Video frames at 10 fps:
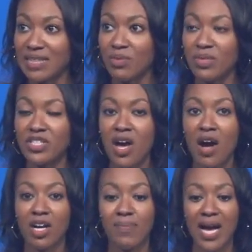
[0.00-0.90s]
And when we
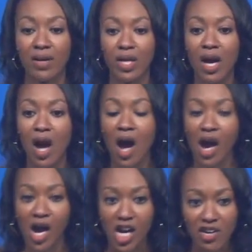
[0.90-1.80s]
talk about
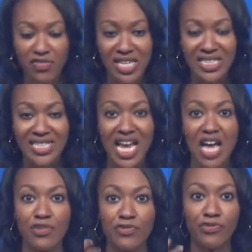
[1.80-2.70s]
harvest
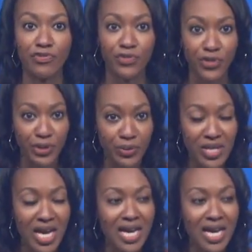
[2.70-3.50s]
and fruit,